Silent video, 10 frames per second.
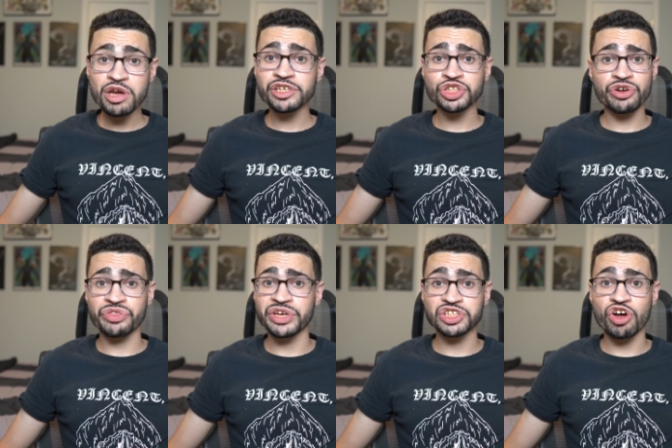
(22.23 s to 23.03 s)
gonna start
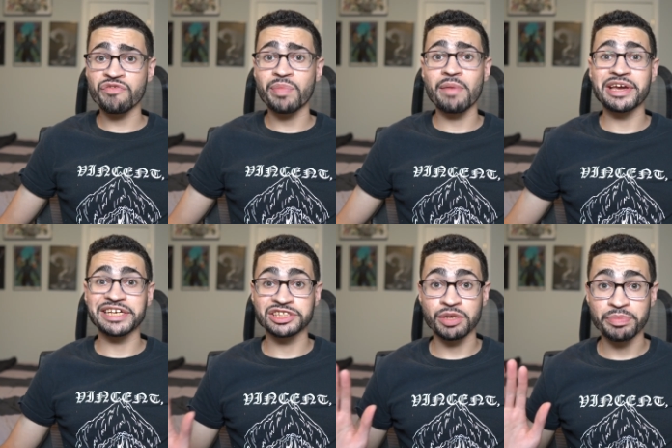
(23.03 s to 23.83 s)
things off by
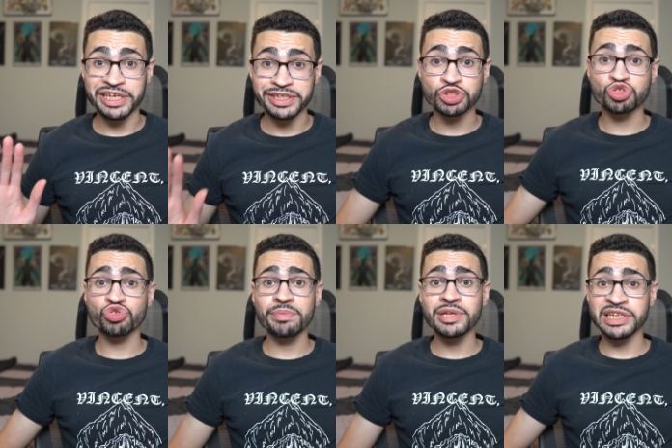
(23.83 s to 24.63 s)
making something
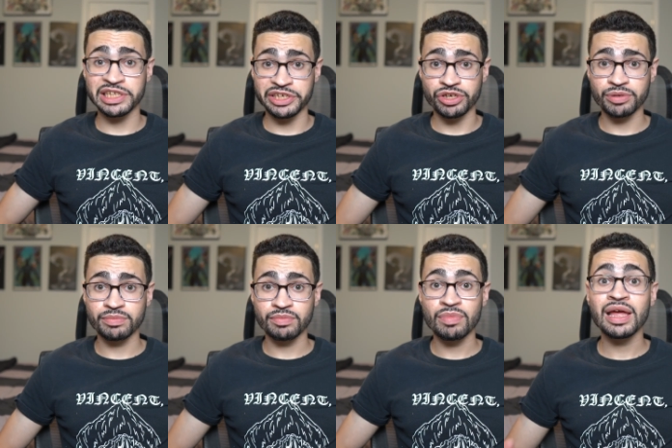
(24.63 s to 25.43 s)
extremely clear.
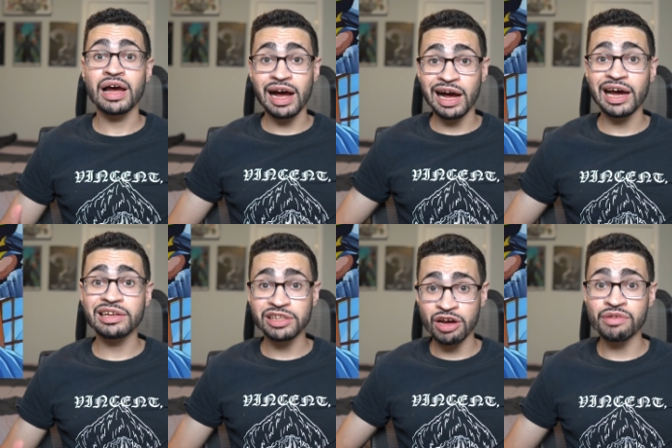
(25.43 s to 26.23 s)
I
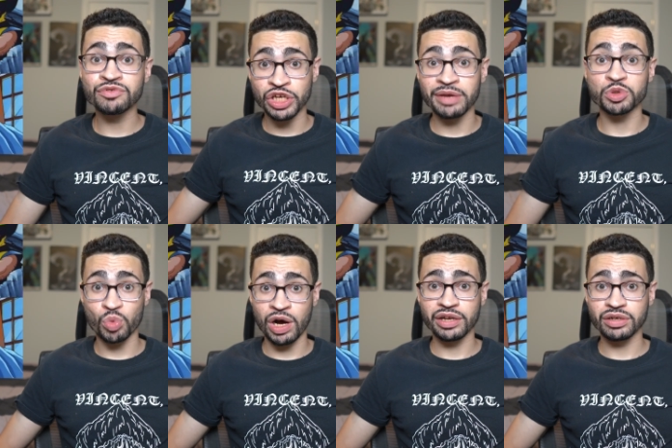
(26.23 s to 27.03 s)
love James
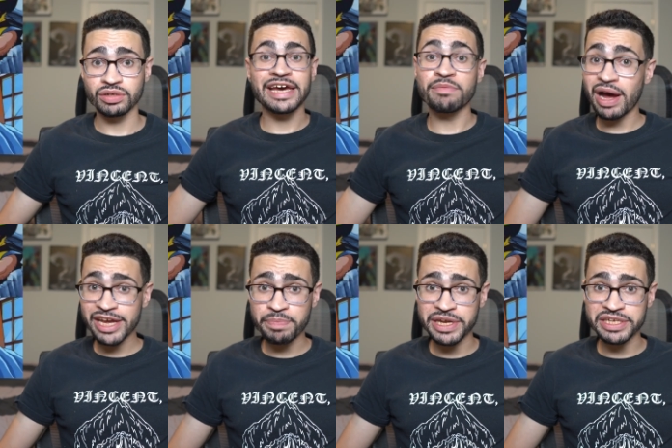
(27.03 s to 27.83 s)
Wan. In my
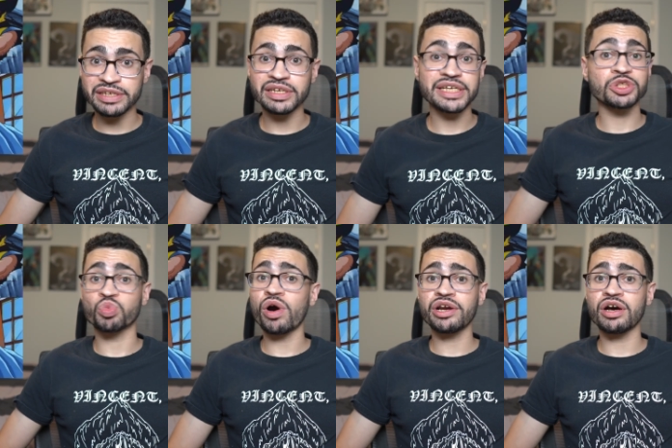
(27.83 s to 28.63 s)
opinion, he's
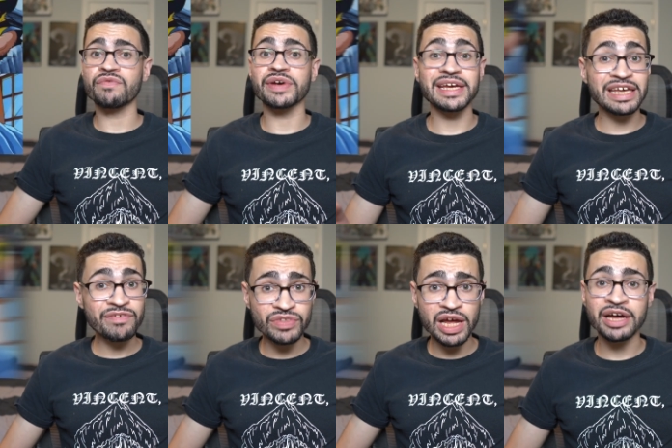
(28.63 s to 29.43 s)
one of,
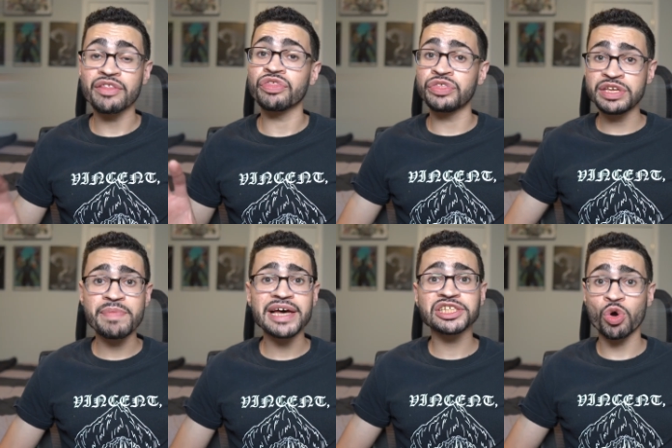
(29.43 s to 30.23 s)
if not the
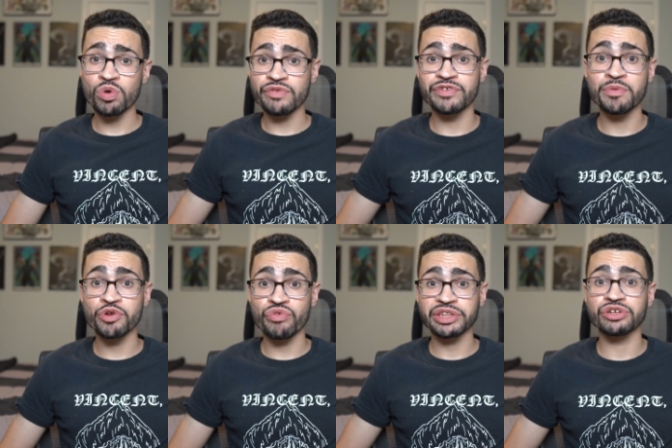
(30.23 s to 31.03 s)
best horror film
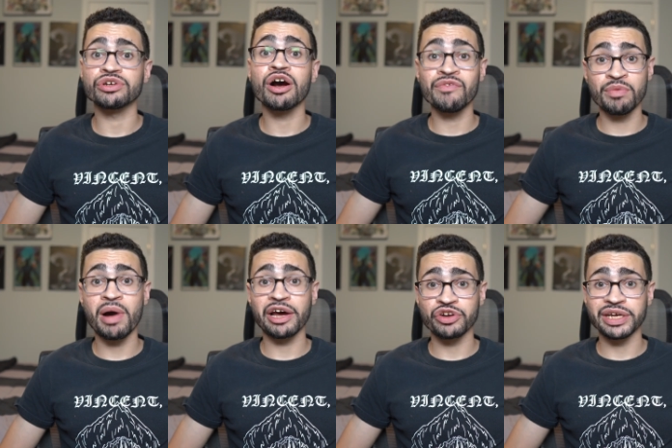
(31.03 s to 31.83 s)
director of the
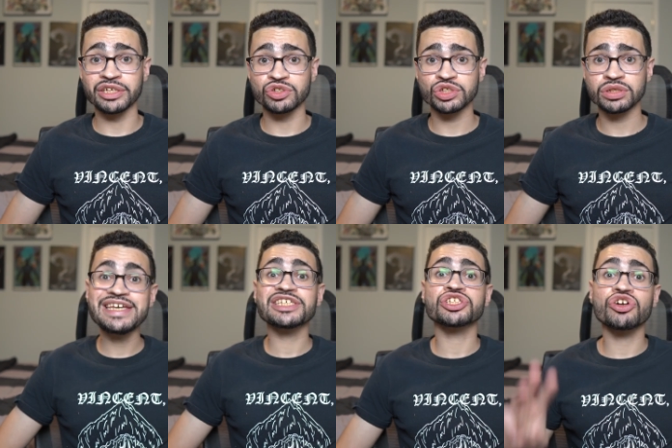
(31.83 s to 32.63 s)
modern age.
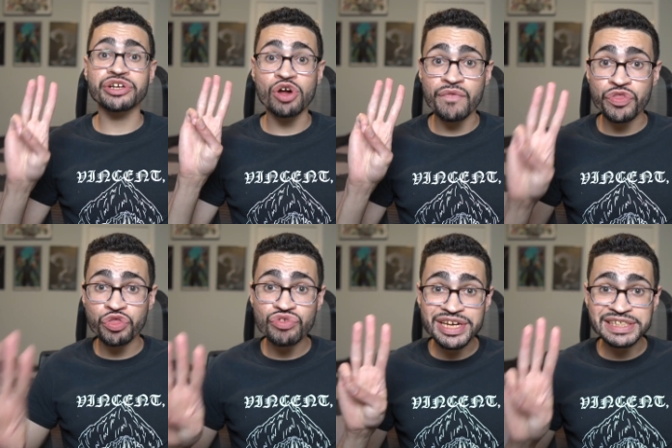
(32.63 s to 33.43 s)
He has started off
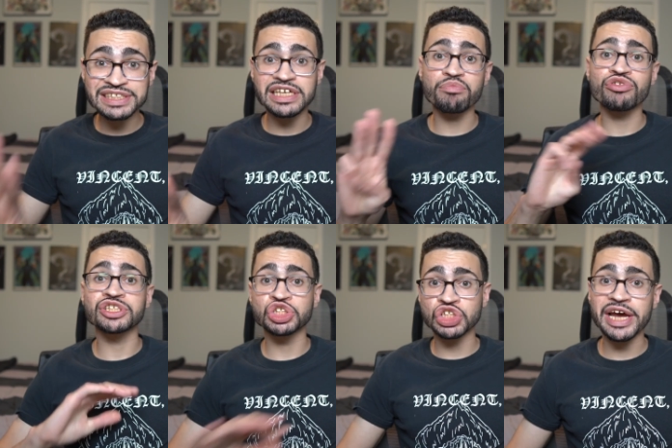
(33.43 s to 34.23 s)
3
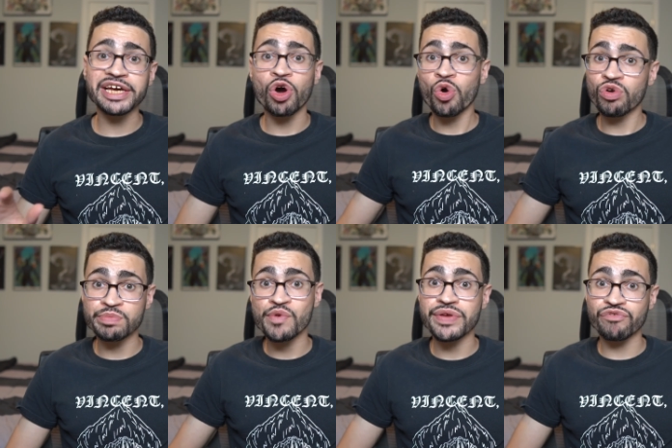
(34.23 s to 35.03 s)
separate giant horror
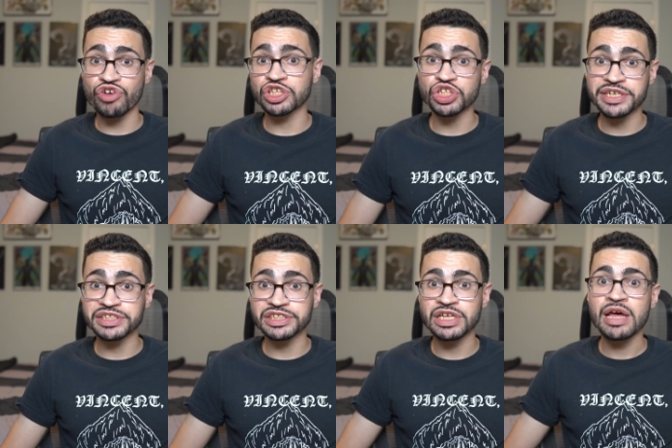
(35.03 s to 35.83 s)
movie franchises